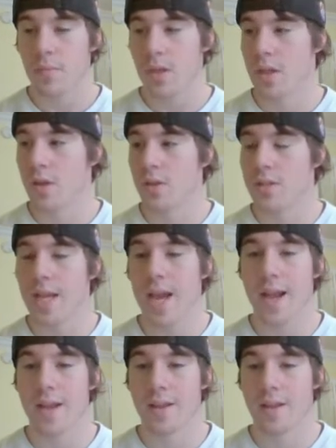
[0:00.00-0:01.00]
He'll
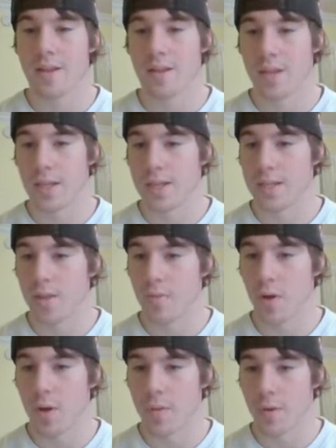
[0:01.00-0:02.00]
attack into the
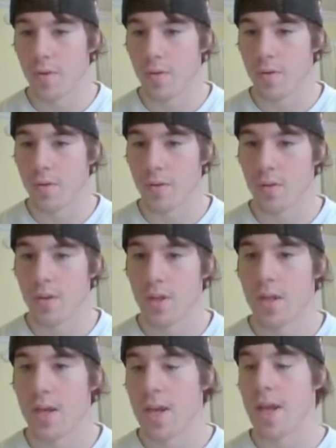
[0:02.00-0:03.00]
Poipu.
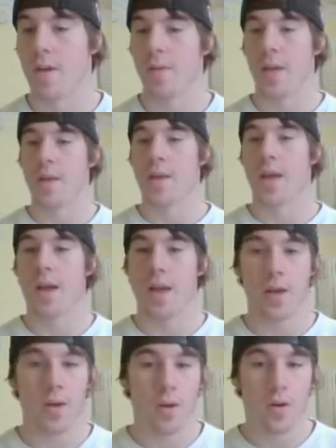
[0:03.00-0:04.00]
He'll land the
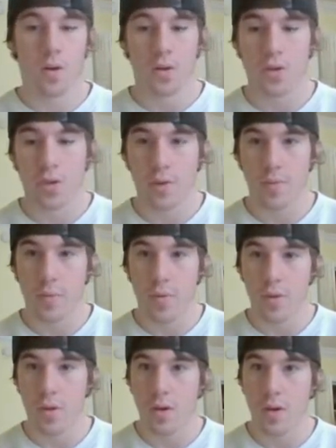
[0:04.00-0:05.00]
Ultra
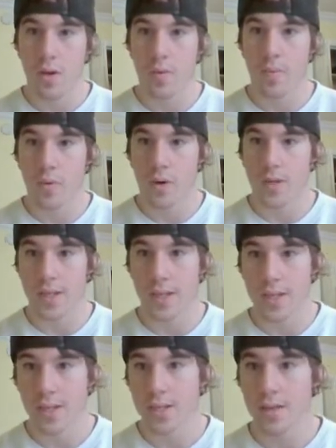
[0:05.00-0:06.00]

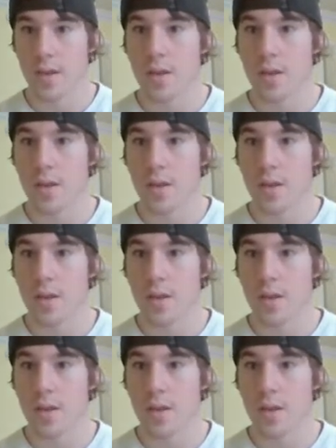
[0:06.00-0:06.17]
Portation.